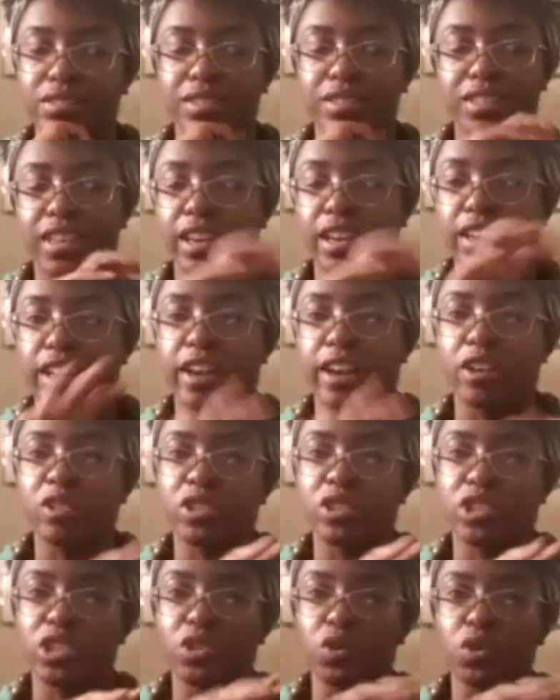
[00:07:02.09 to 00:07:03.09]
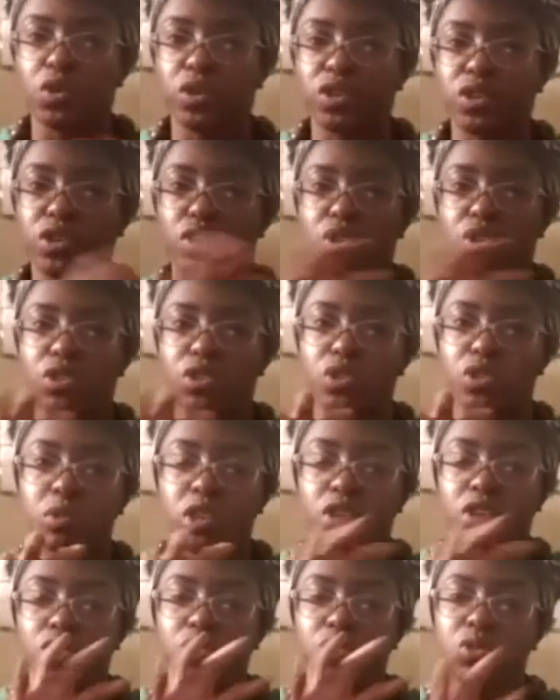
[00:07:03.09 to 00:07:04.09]
technology, or is it also
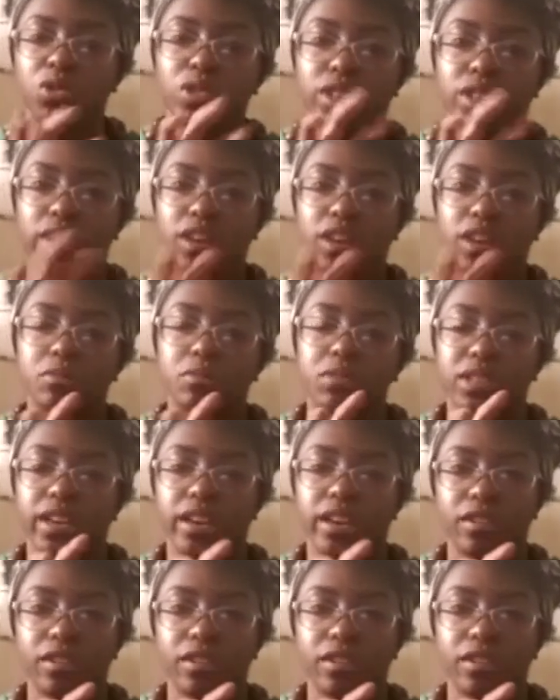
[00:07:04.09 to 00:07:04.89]
being used on the hemp side